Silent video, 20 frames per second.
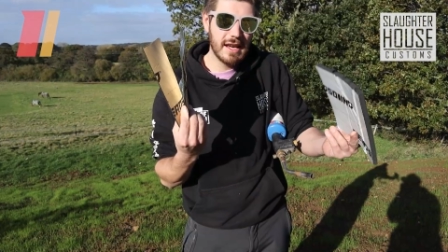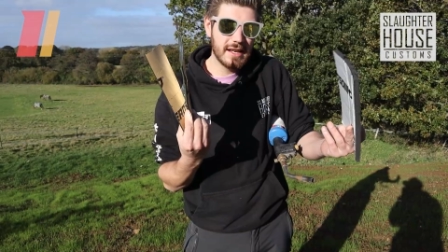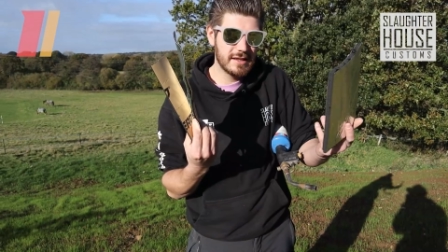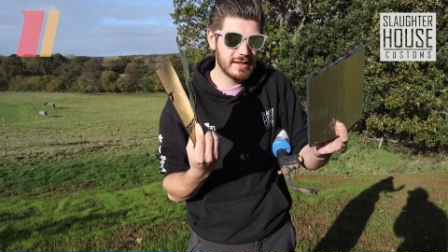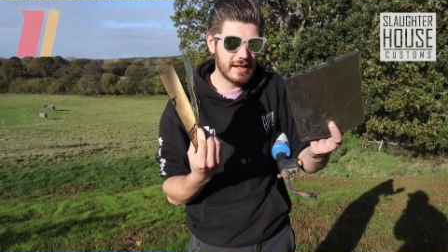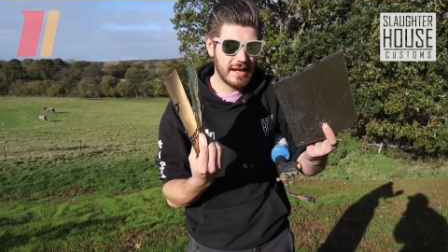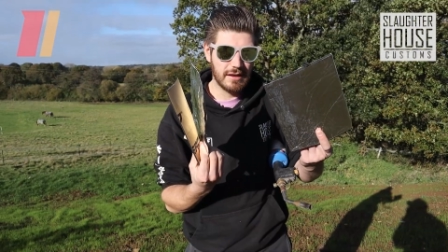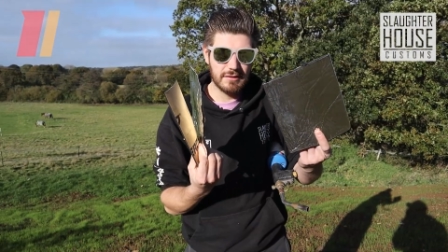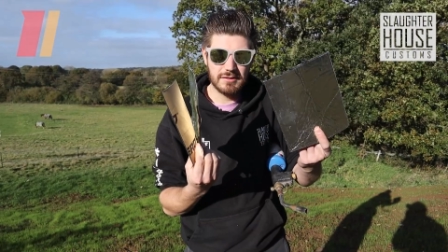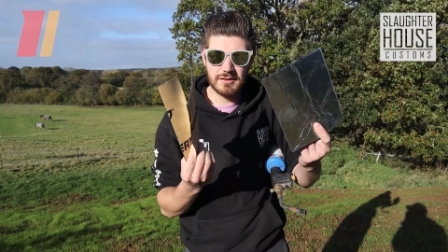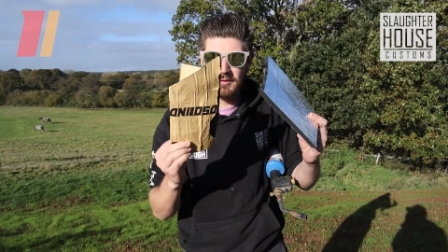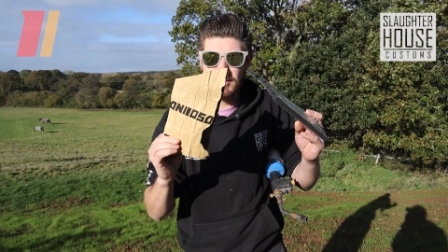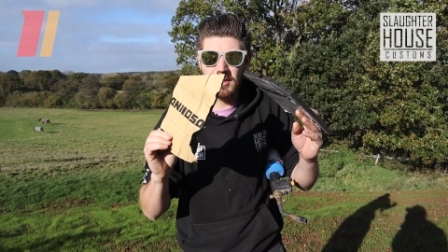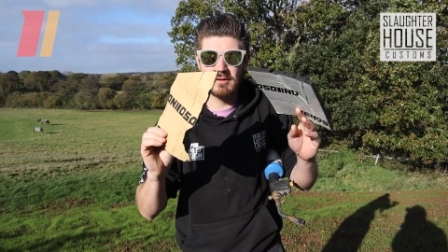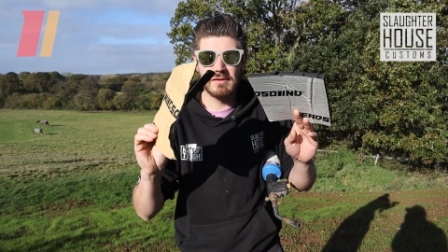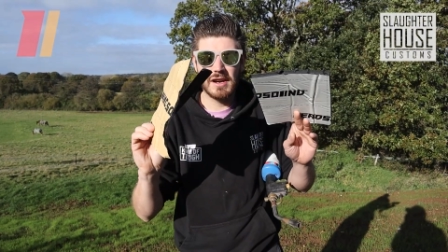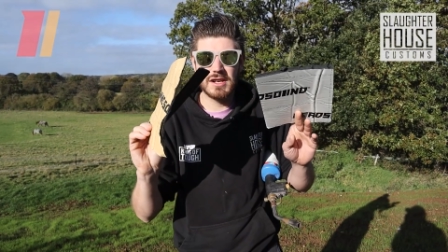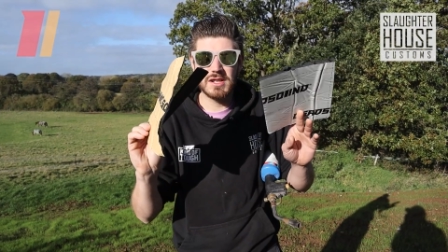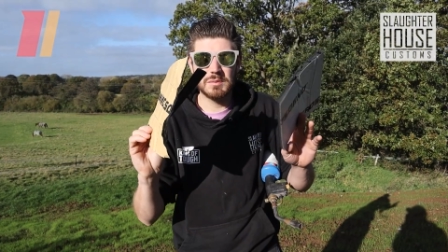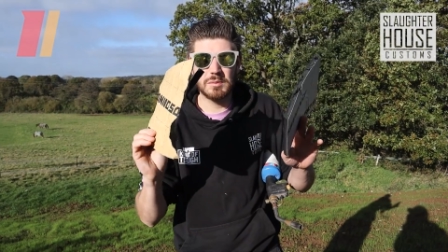Dead Sound, I've got
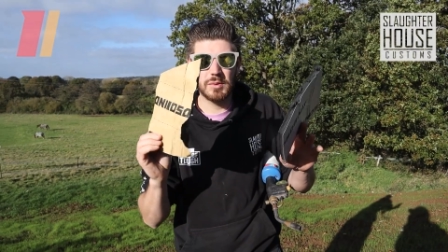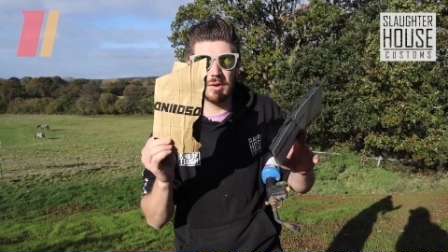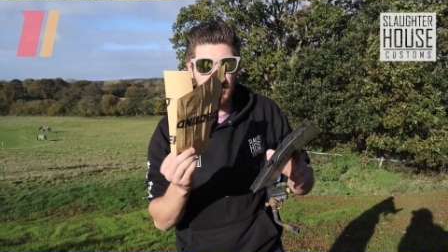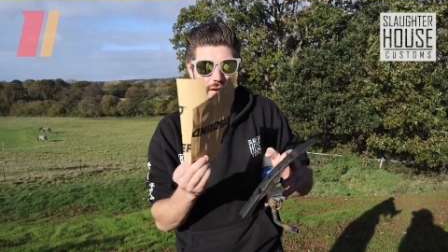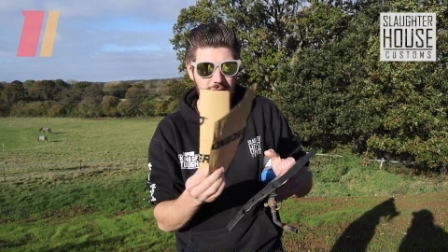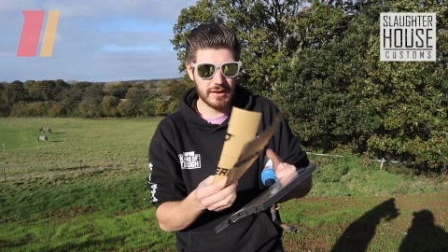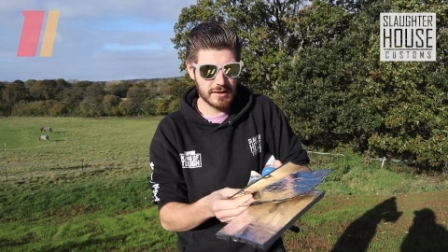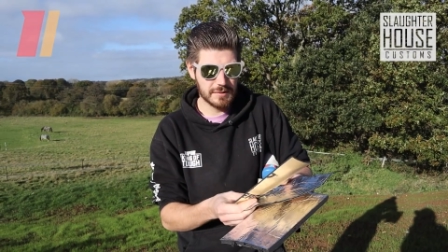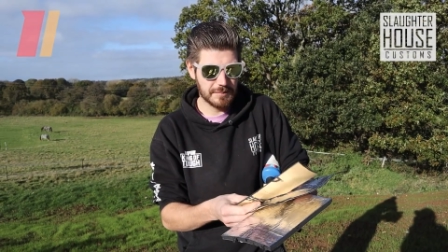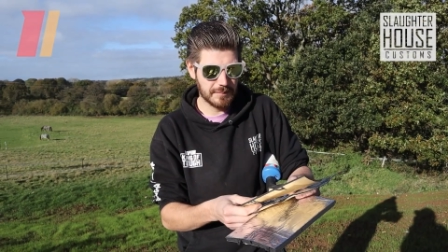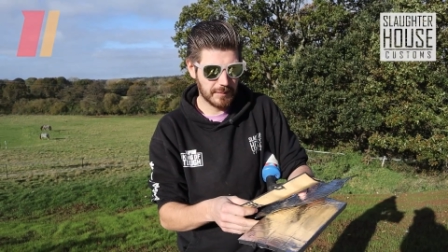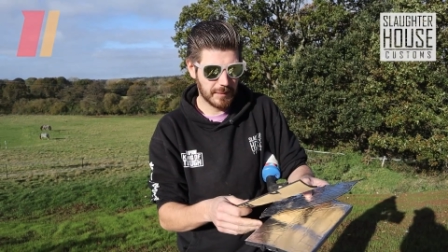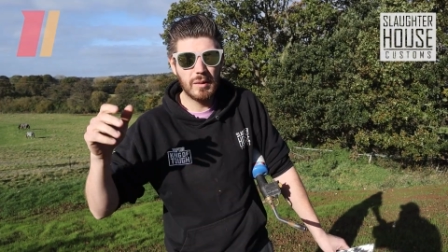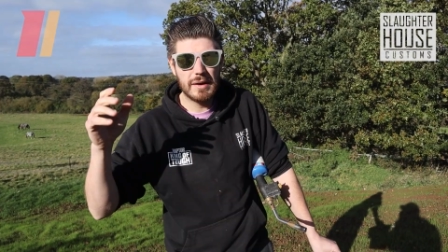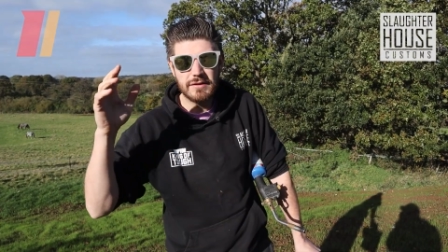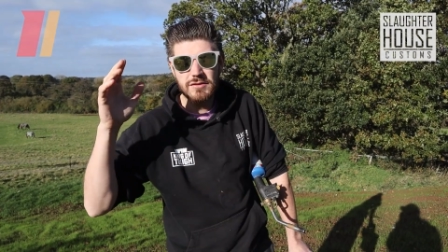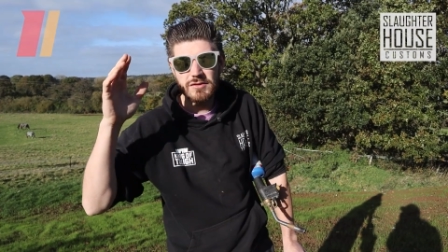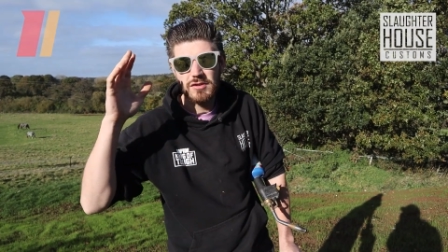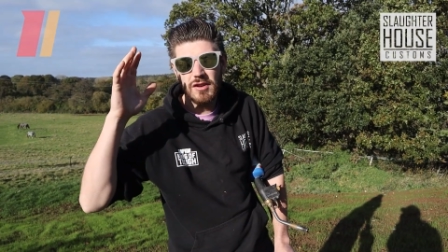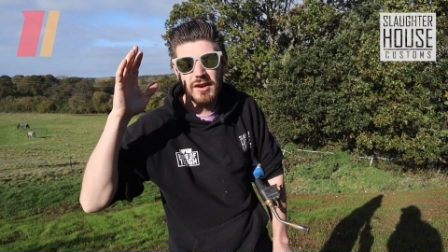a range of products.
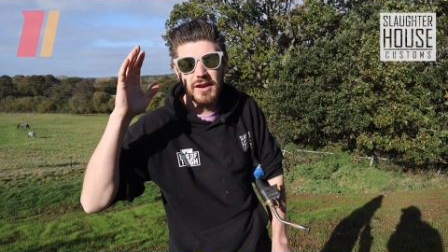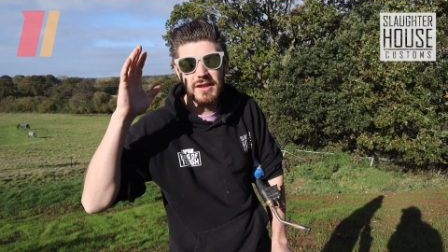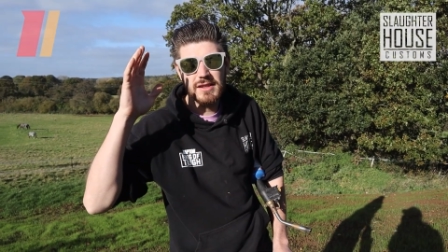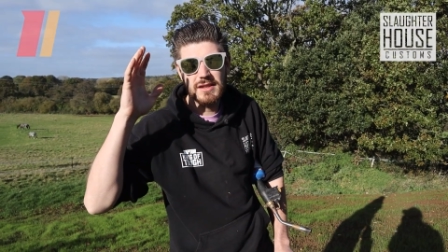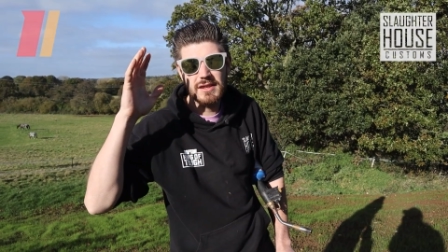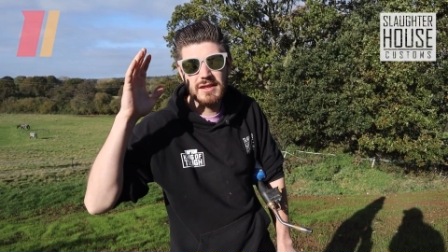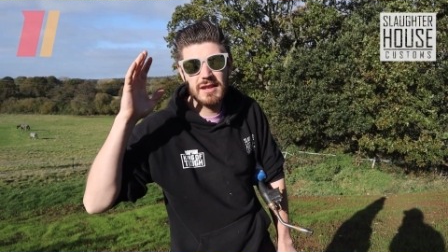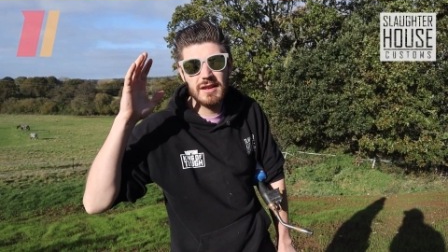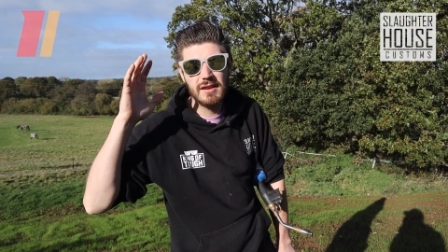We've tried